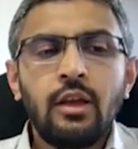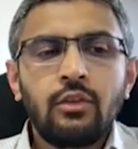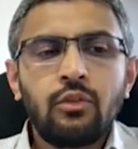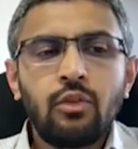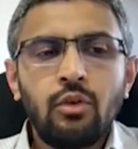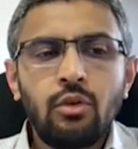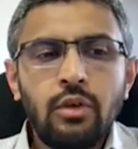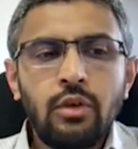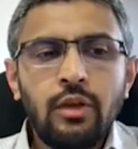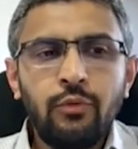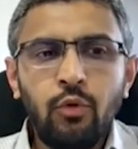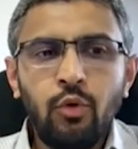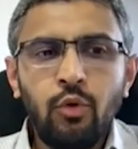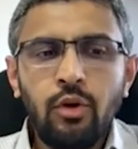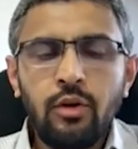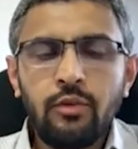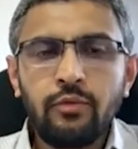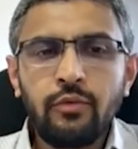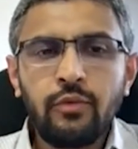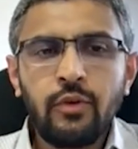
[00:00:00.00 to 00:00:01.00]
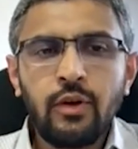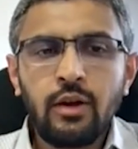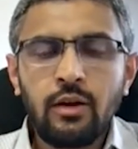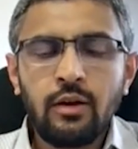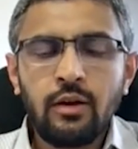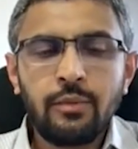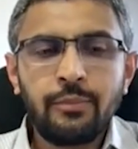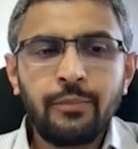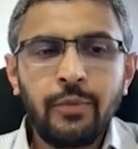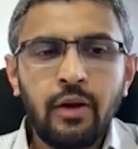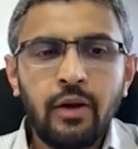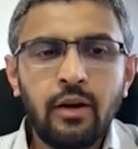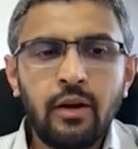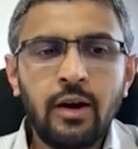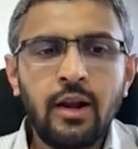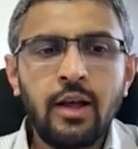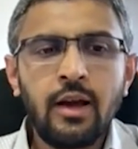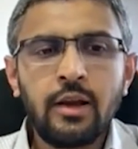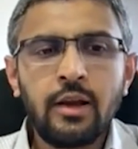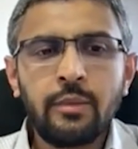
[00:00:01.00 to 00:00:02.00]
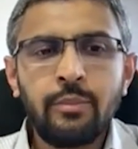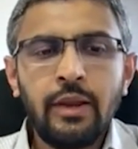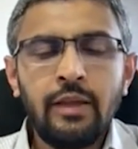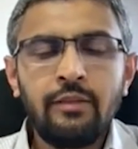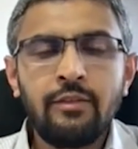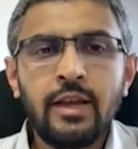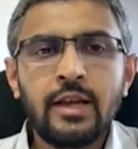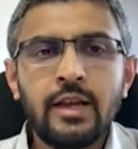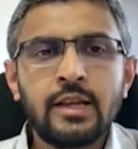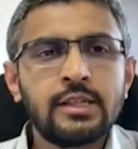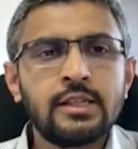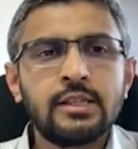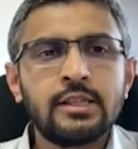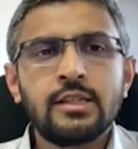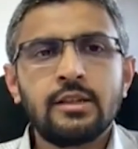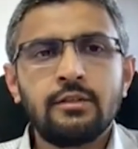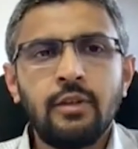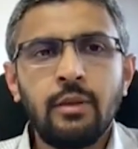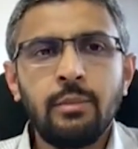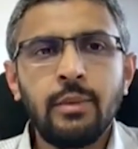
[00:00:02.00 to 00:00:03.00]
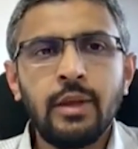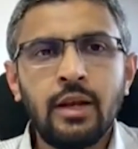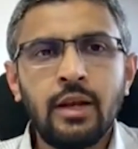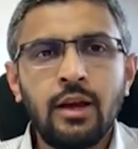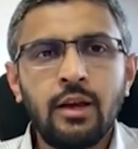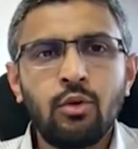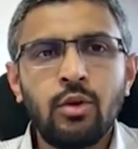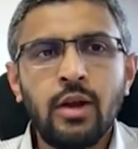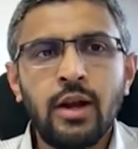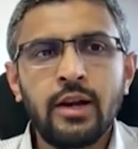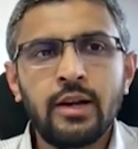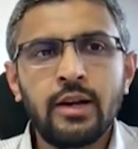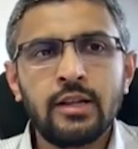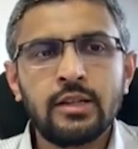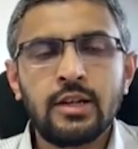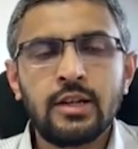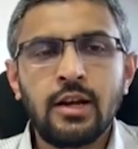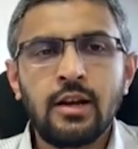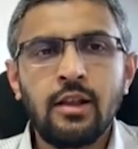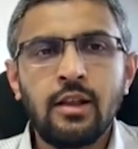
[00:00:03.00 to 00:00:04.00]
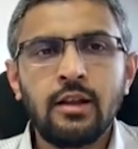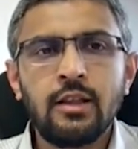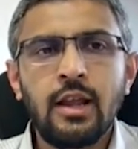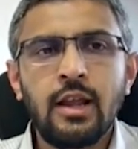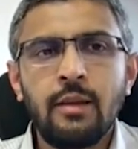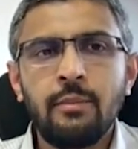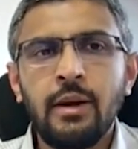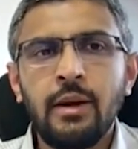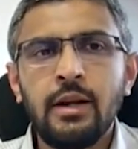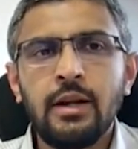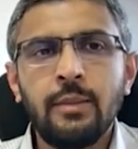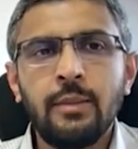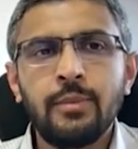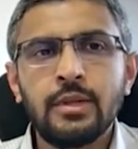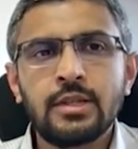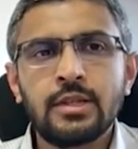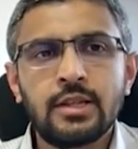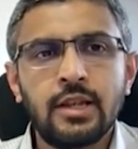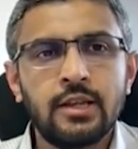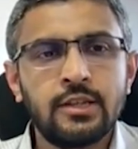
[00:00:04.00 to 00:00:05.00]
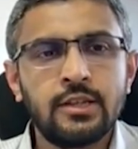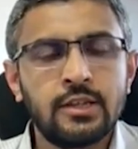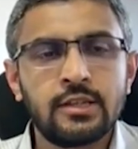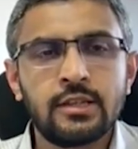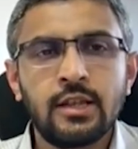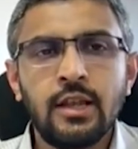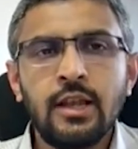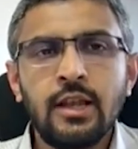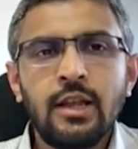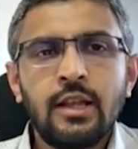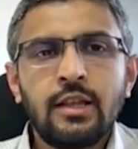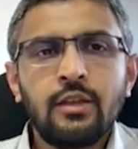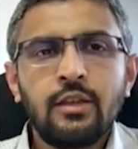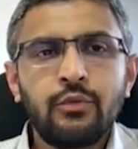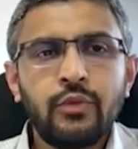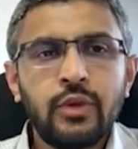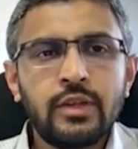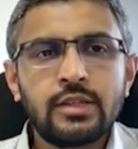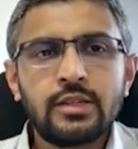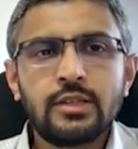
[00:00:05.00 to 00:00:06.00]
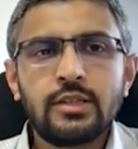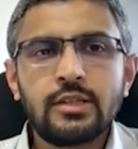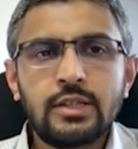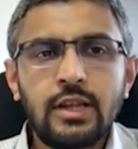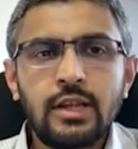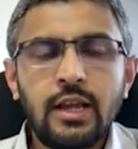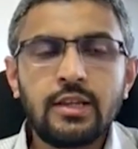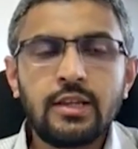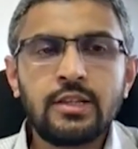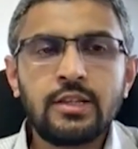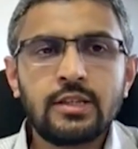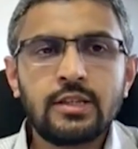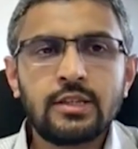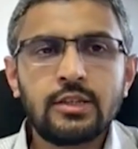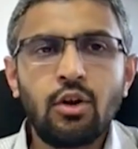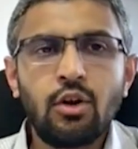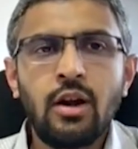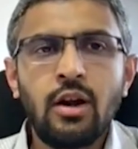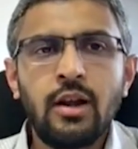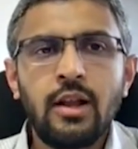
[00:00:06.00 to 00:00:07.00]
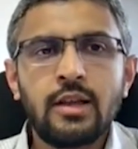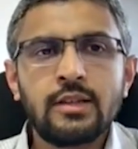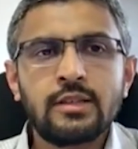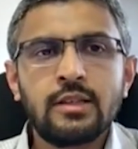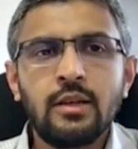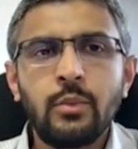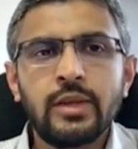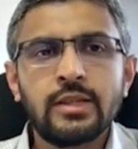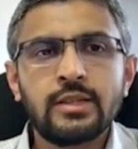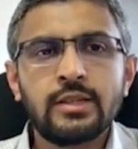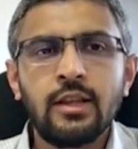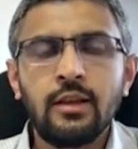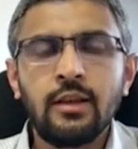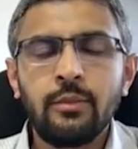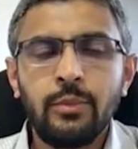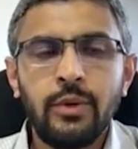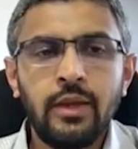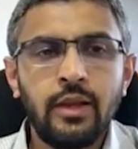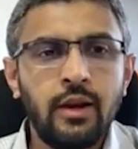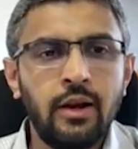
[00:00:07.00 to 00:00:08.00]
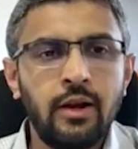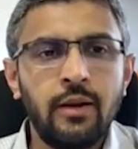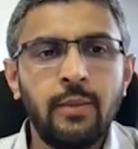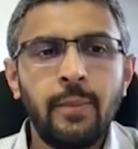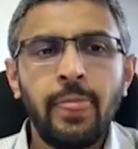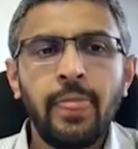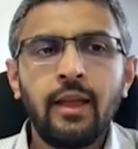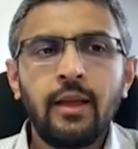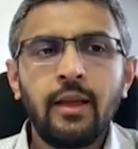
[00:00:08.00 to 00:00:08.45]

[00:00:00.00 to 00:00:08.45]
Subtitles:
So if you have heard our previous webinar, you'll understand that there are multiple stages. The first stage is called as the vesting period.